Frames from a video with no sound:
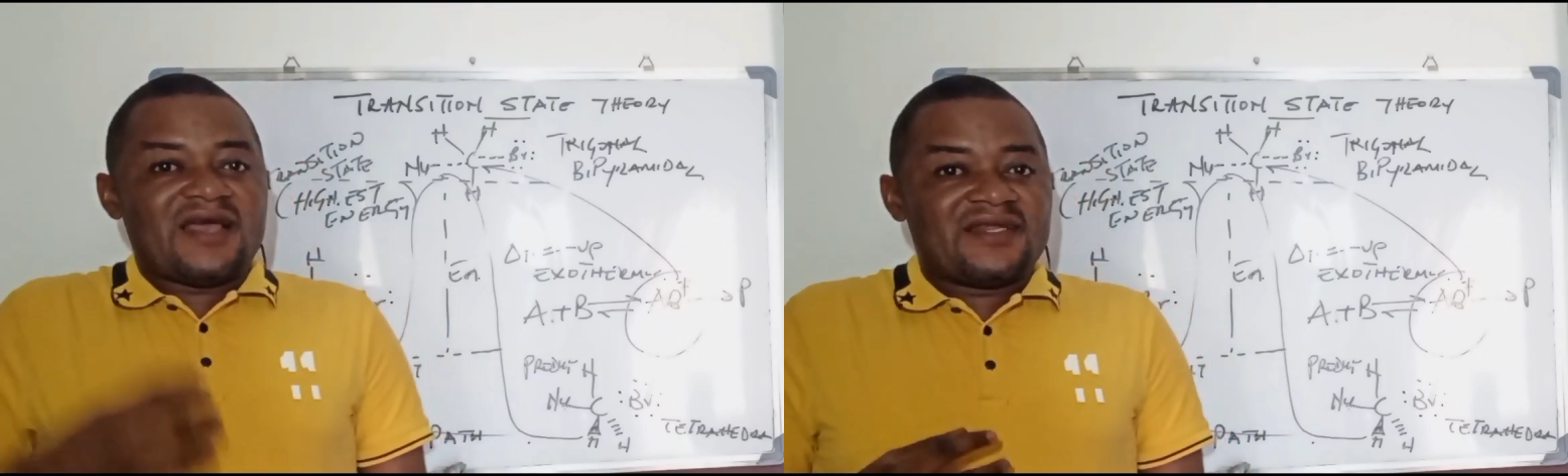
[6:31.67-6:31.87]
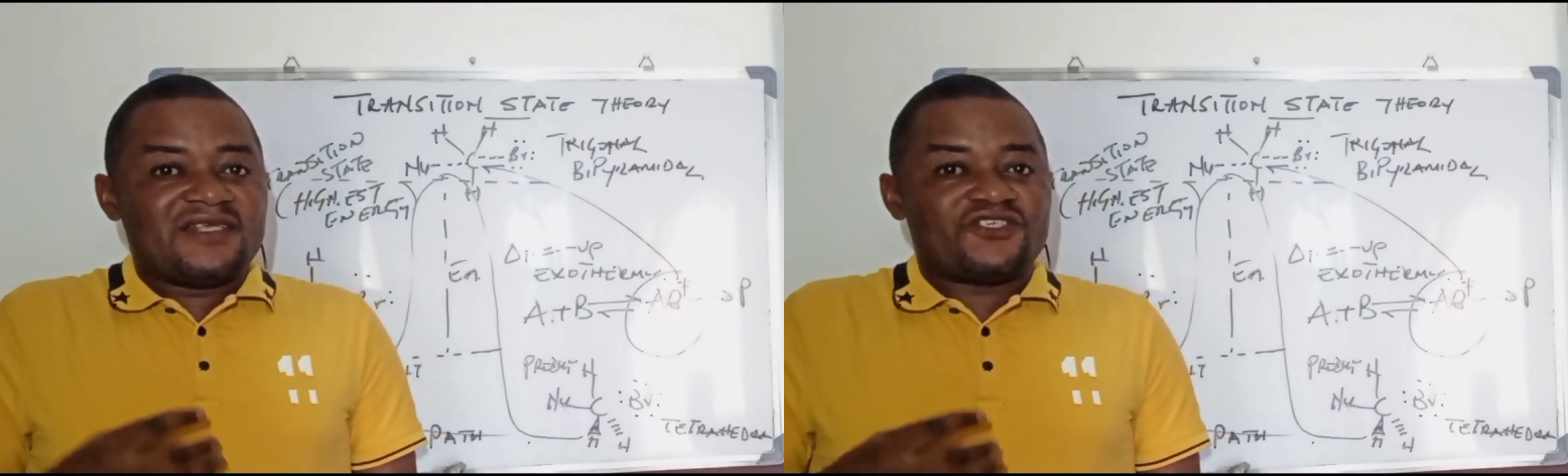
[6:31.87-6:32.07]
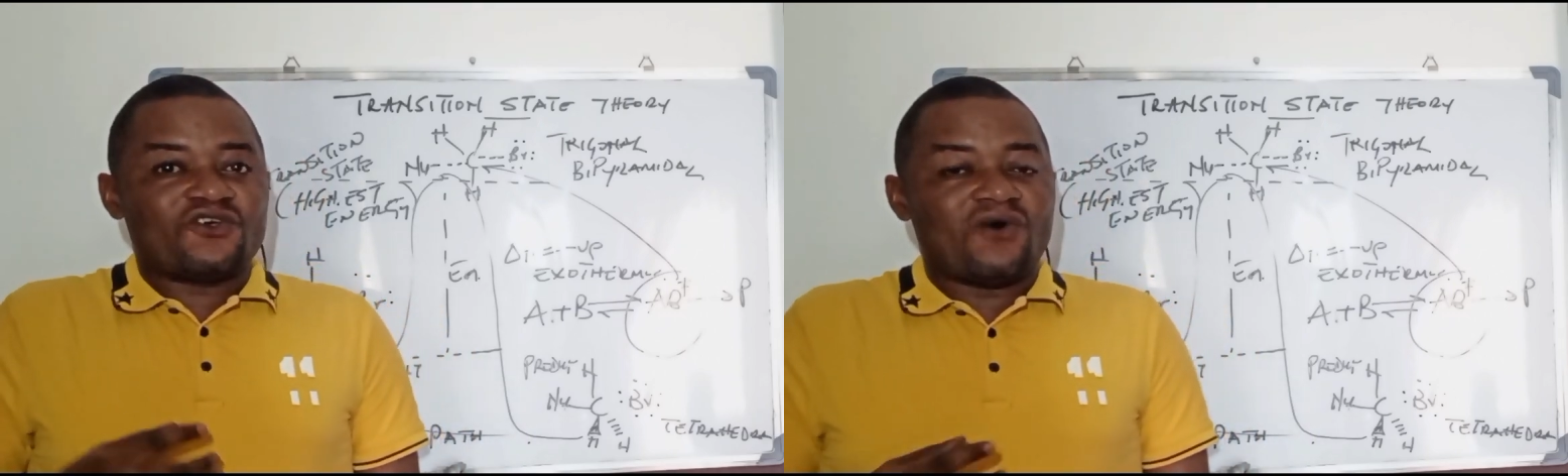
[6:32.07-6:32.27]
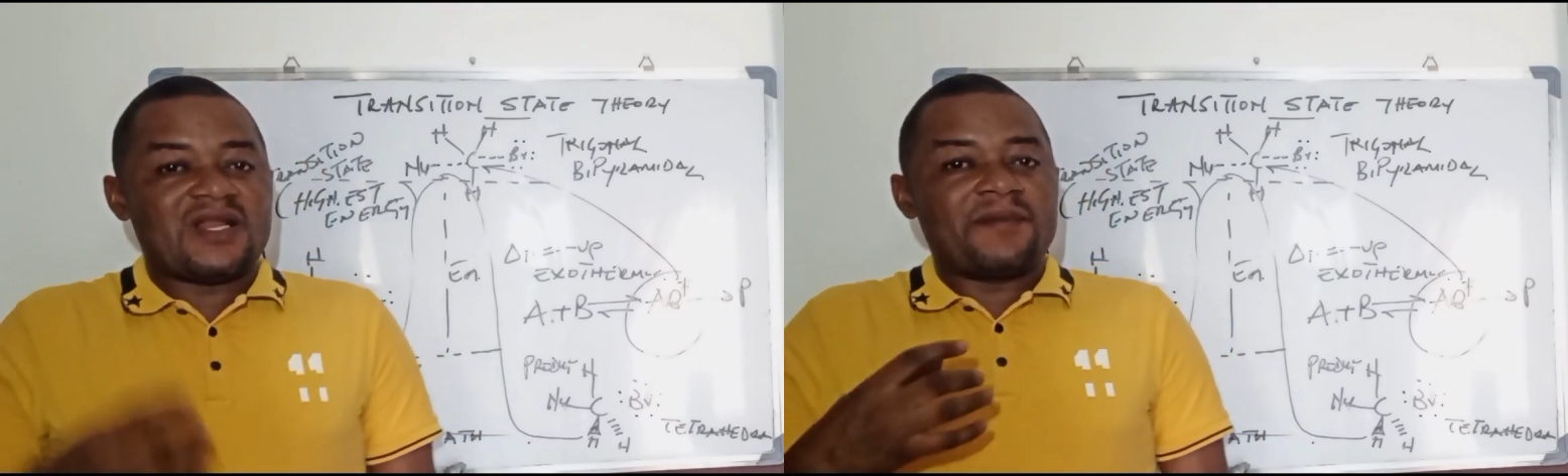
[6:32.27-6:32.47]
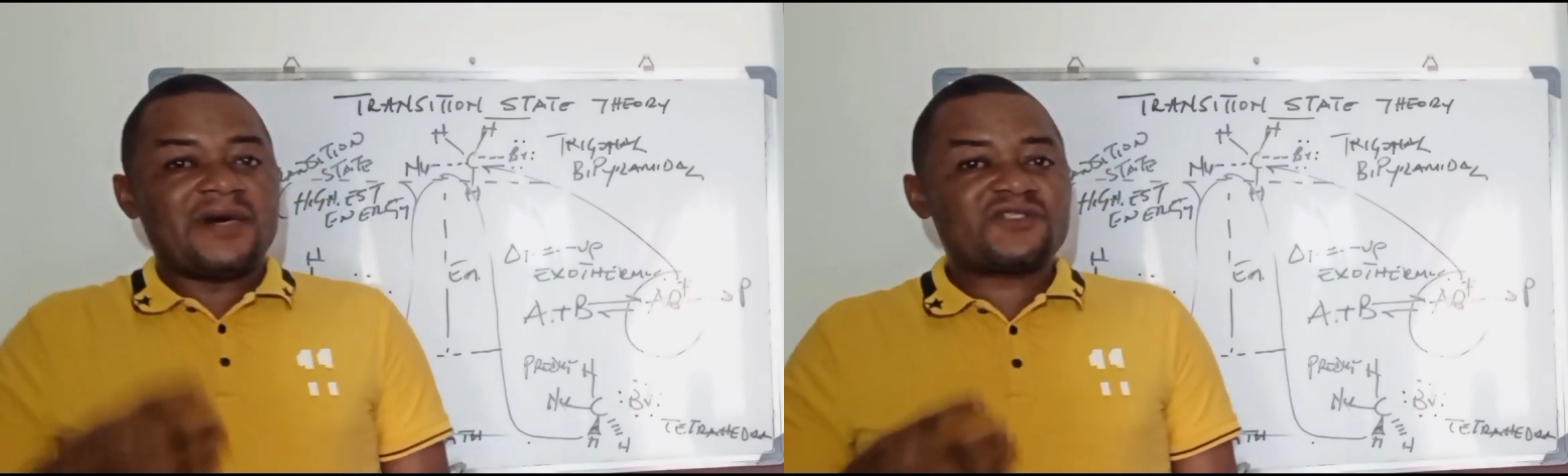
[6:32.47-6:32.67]
energy or
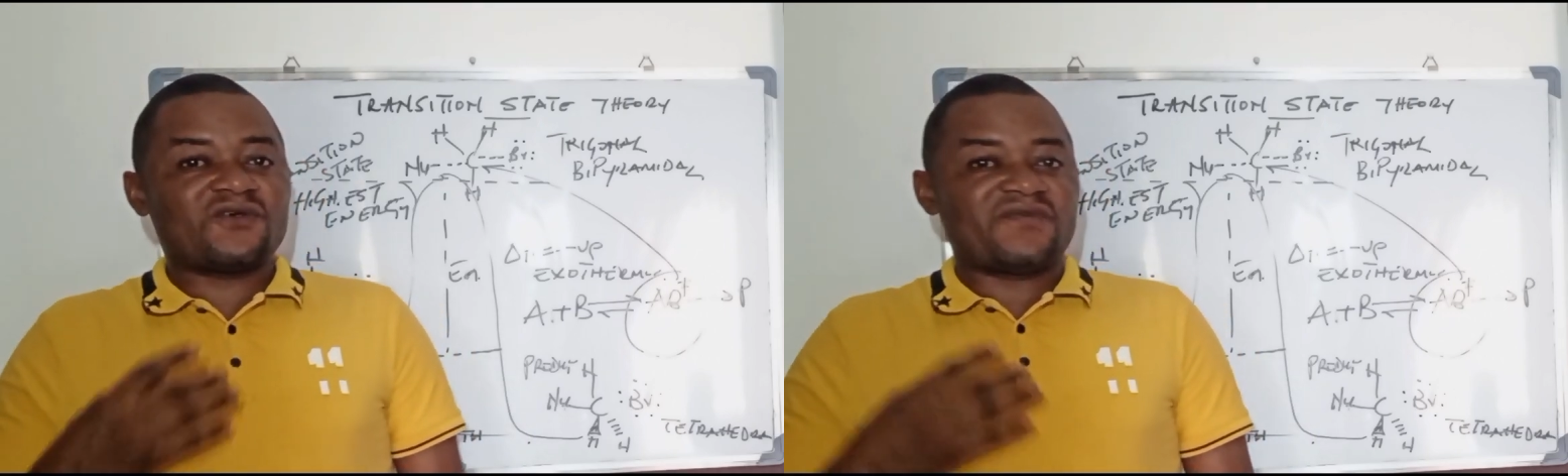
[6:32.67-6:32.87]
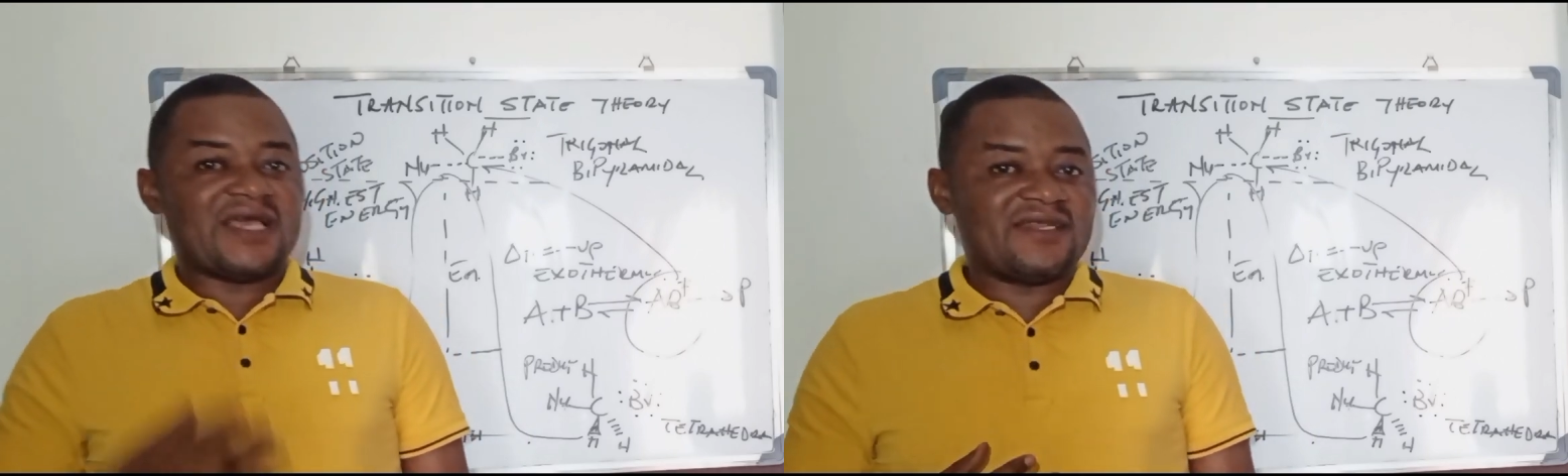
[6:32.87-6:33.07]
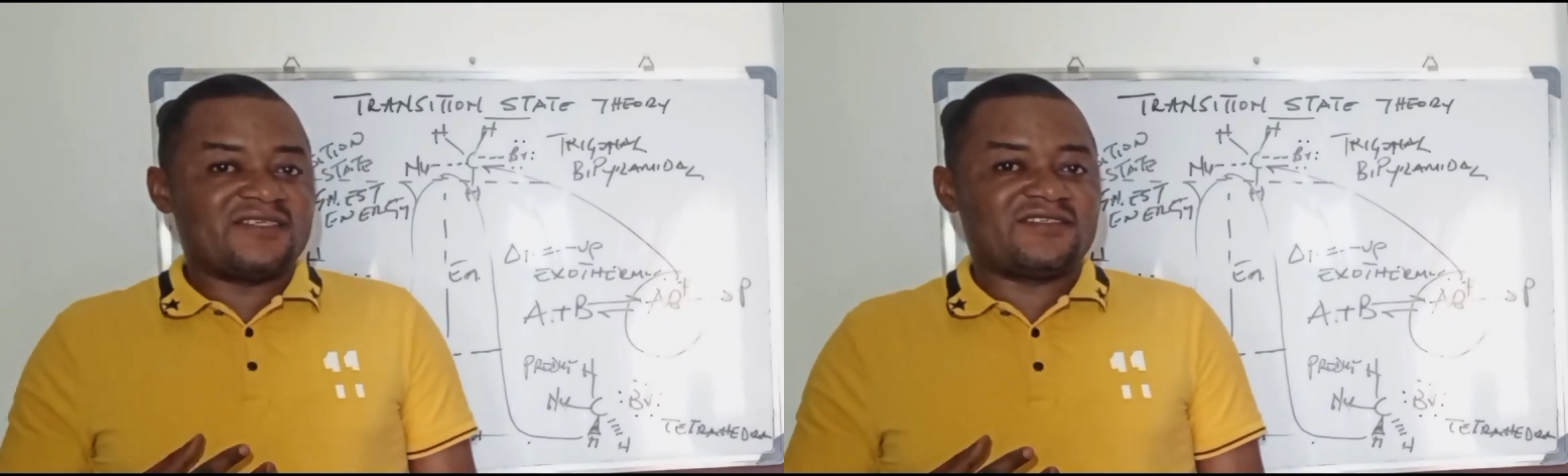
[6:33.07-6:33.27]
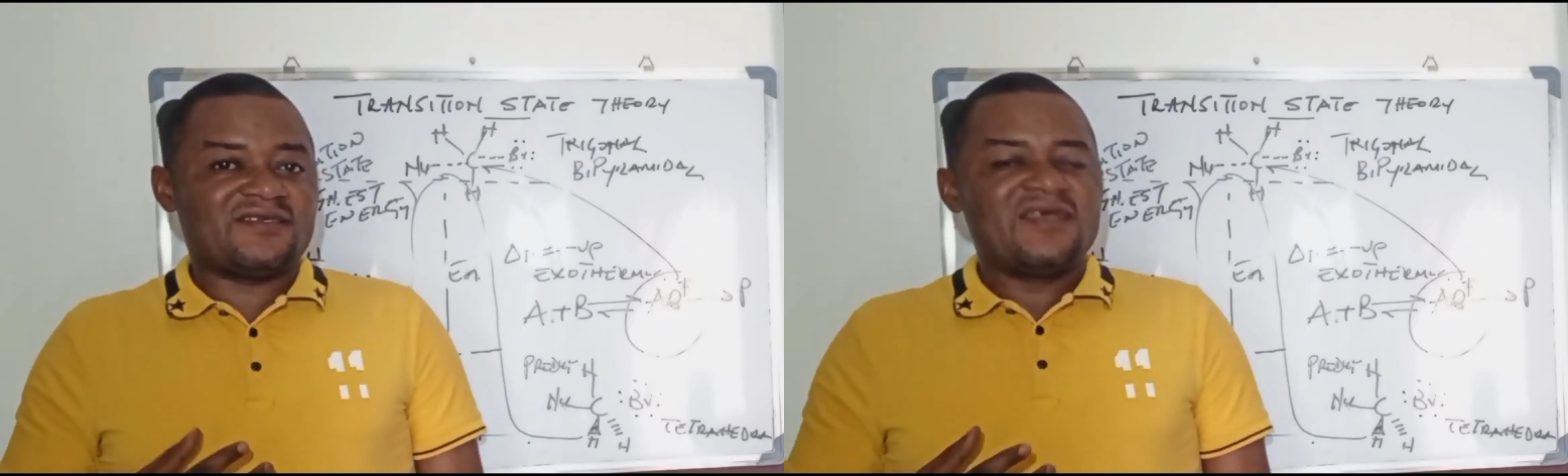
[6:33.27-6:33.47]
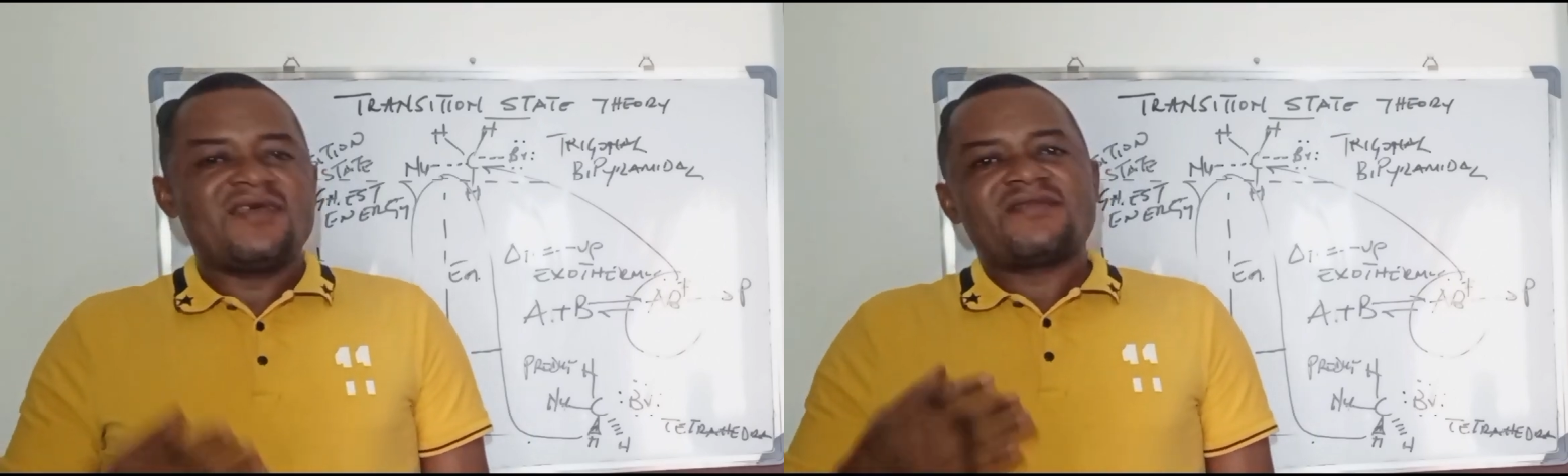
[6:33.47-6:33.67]
an amount of energy